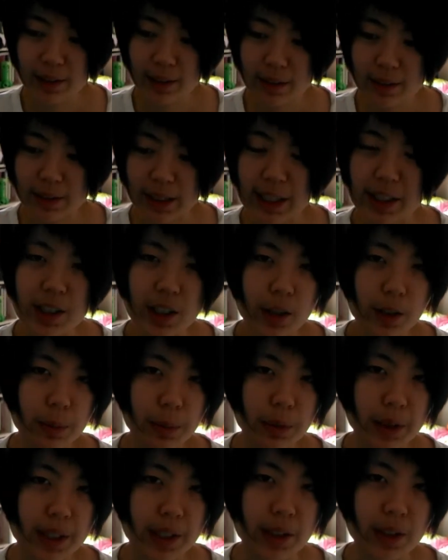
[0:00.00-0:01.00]
that's a good
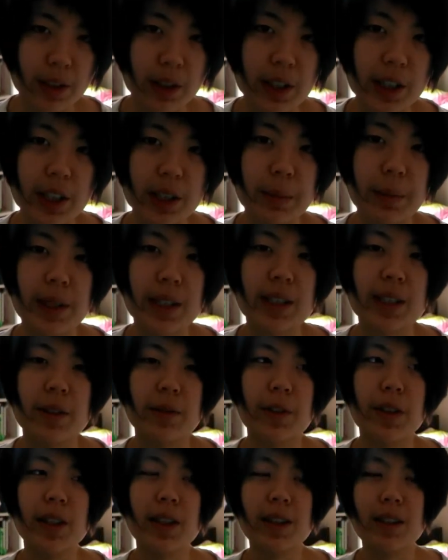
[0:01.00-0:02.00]
place to look, because I feel
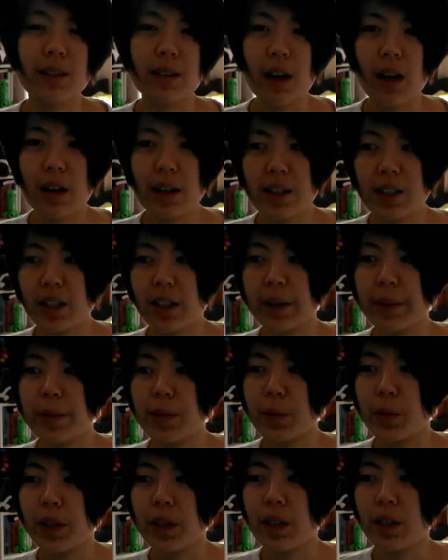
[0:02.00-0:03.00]
like a lot of times
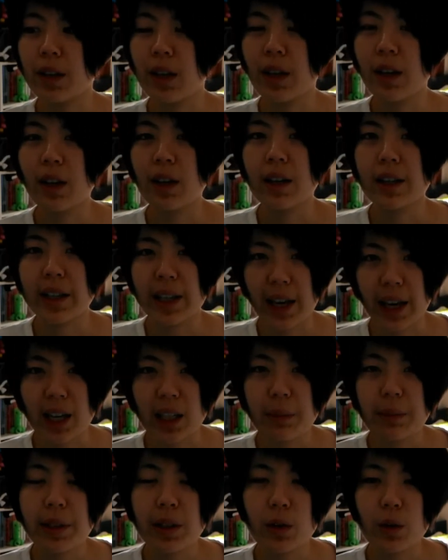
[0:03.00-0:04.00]
we can't
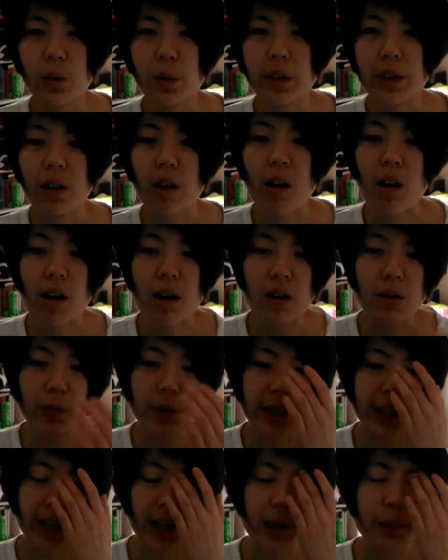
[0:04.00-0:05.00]
be who we are, we
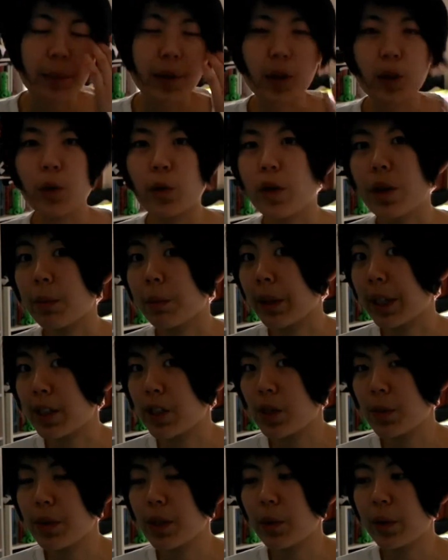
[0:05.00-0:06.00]
can't be who we are meant to
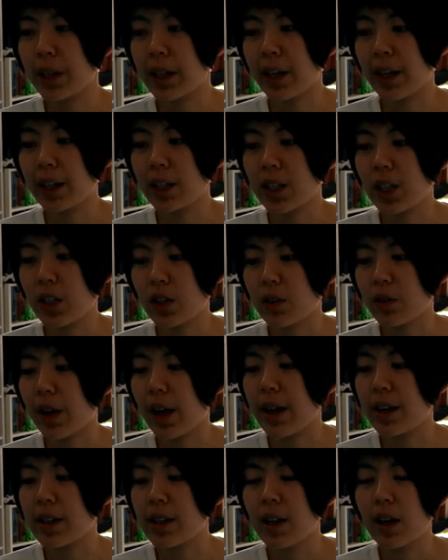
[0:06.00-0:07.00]
be, we can't
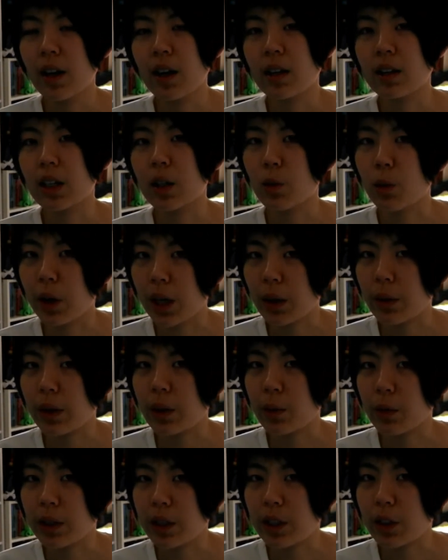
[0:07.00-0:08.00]
create the way we
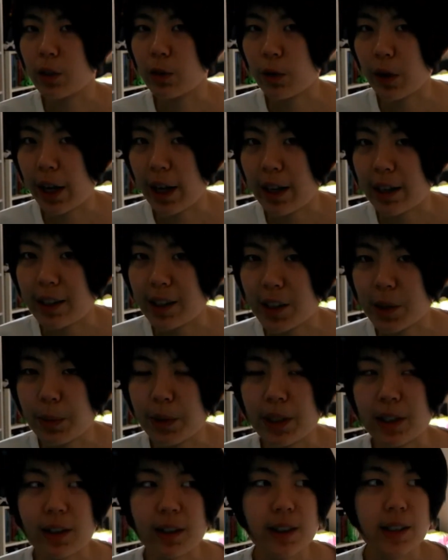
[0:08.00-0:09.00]
want to create, is
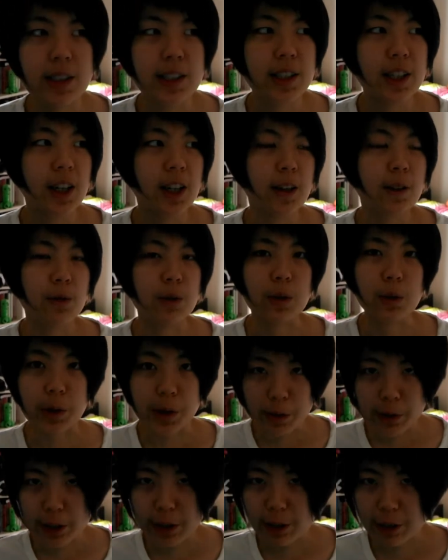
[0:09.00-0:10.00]
because when we
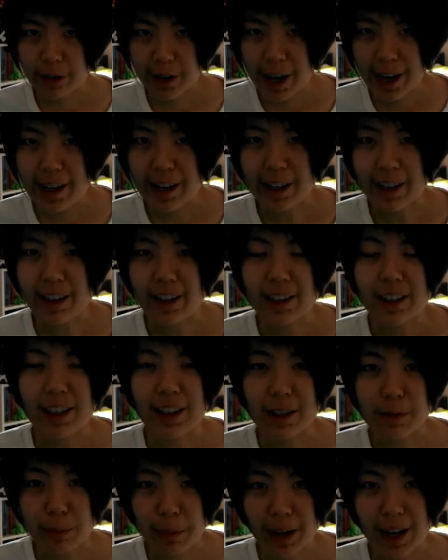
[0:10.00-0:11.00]
were creating in the
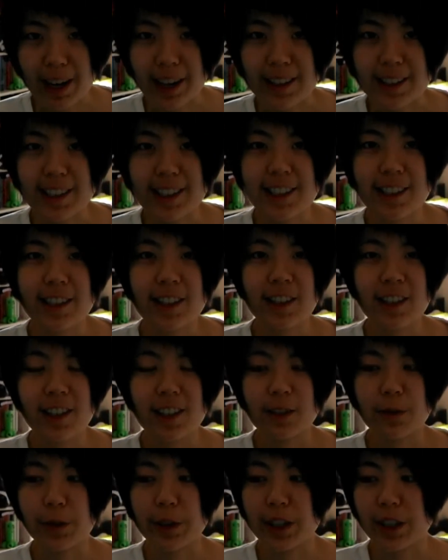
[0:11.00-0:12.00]
past,
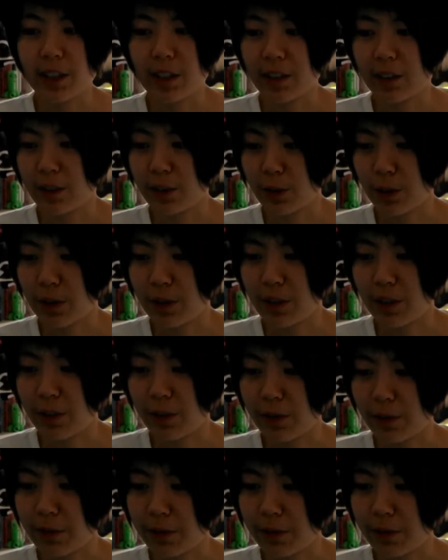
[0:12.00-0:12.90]
we sort of